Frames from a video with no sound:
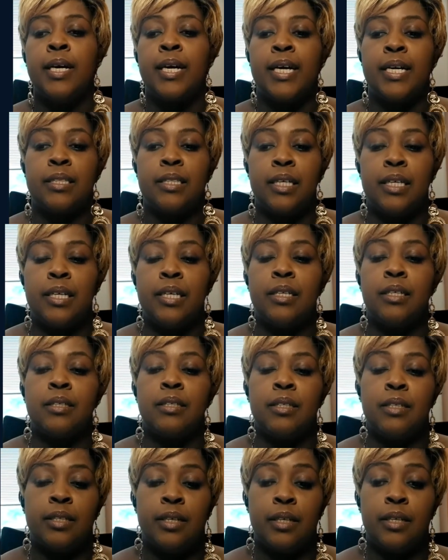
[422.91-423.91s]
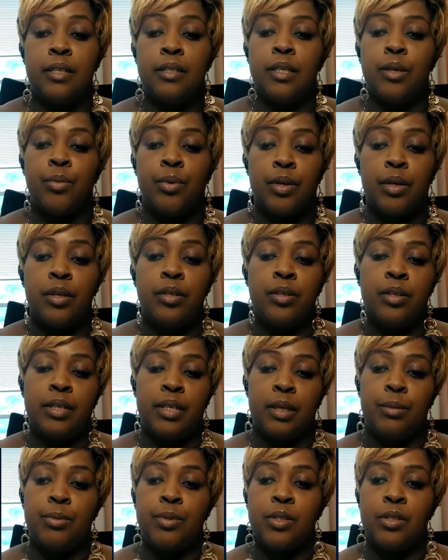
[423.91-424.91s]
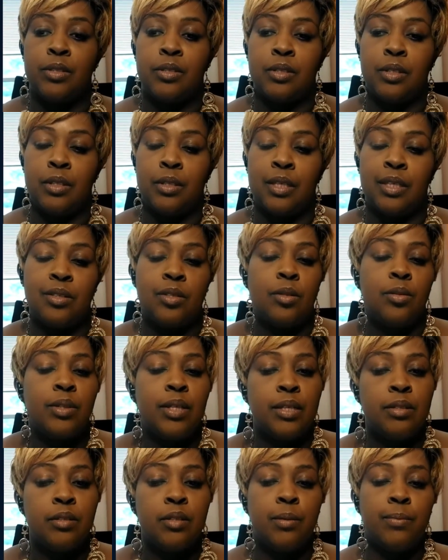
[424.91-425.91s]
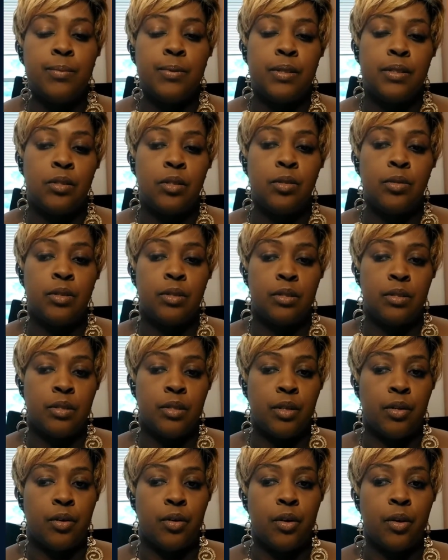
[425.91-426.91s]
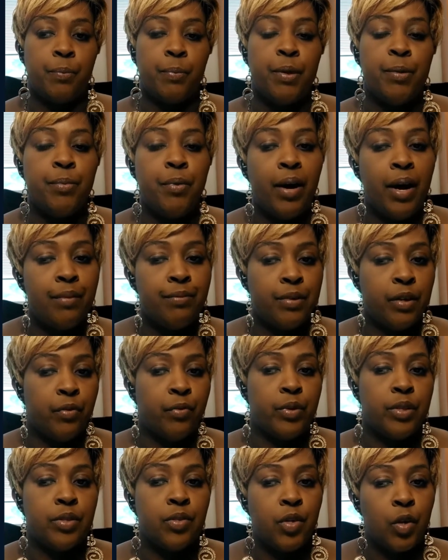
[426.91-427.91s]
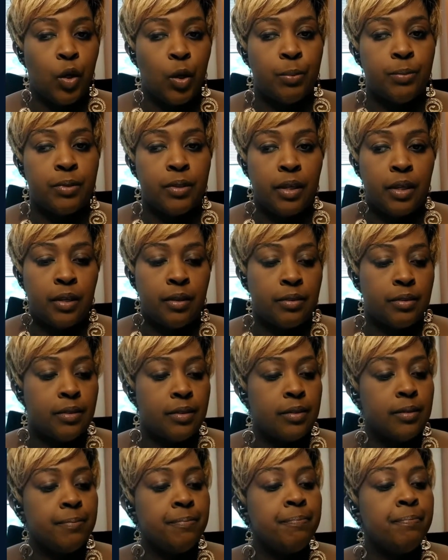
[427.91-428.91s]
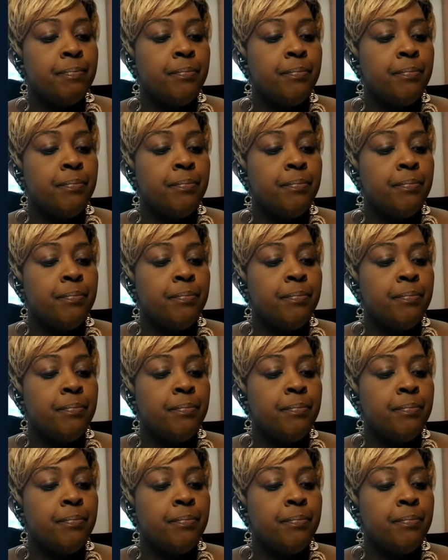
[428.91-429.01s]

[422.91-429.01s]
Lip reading: At the end of the day, they were clearly able to see that. So that's something to consider. People have different circumstances.